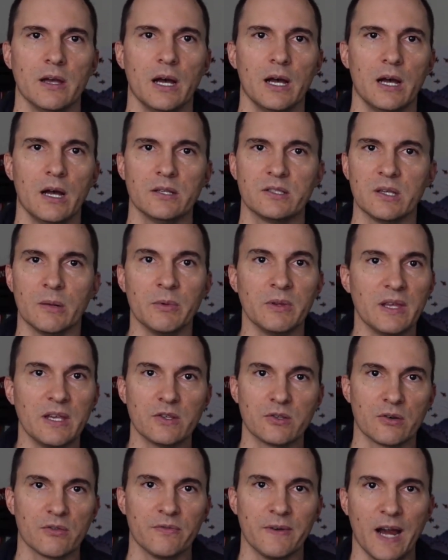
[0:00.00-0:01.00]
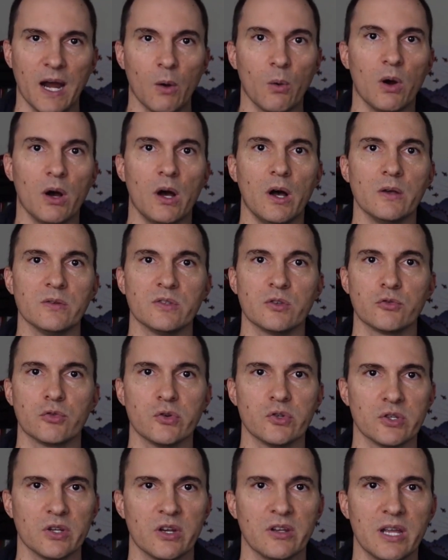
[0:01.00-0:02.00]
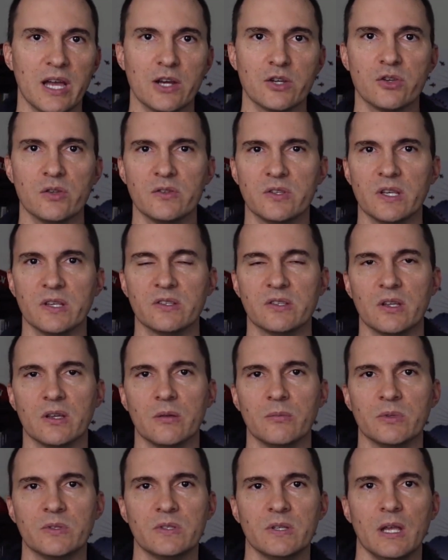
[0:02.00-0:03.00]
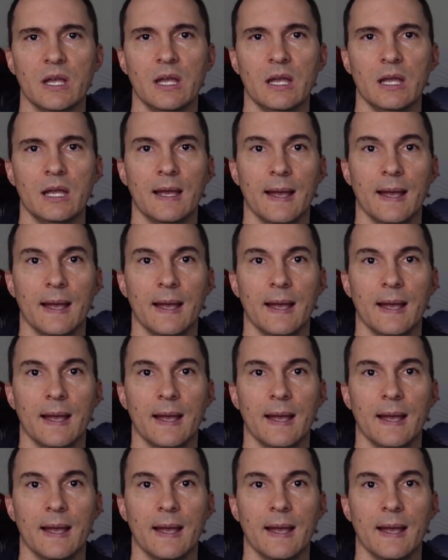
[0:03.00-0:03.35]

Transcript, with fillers: uh, some of these are firewalls, intrusion detection systems,